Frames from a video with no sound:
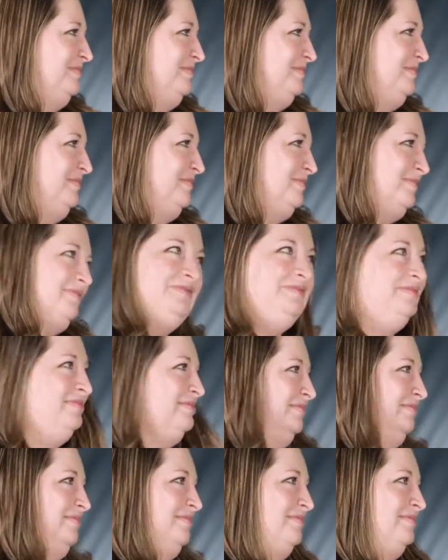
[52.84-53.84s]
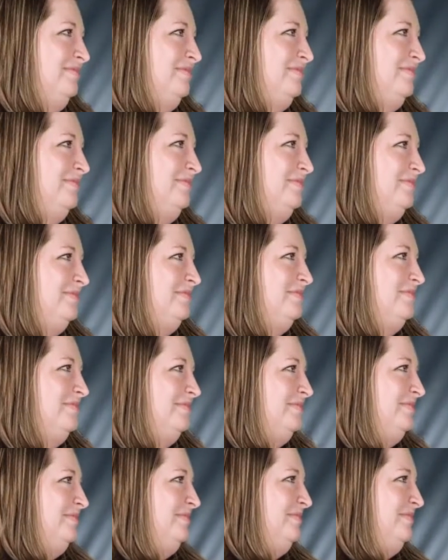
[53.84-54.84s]

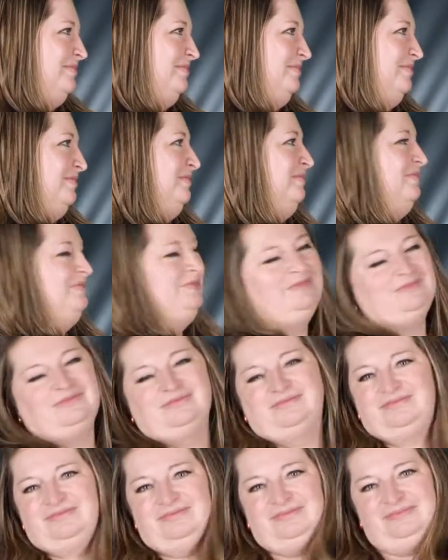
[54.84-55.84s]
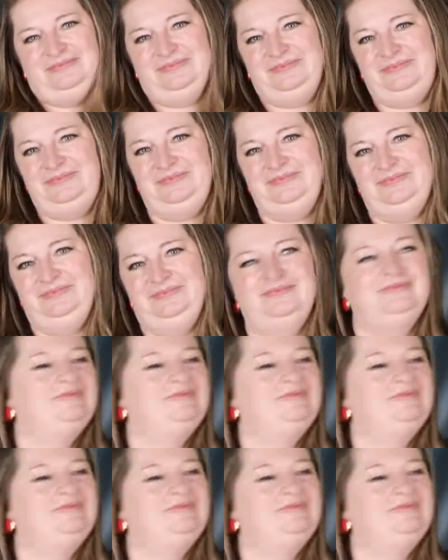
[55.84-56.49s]
This person isn't speaking.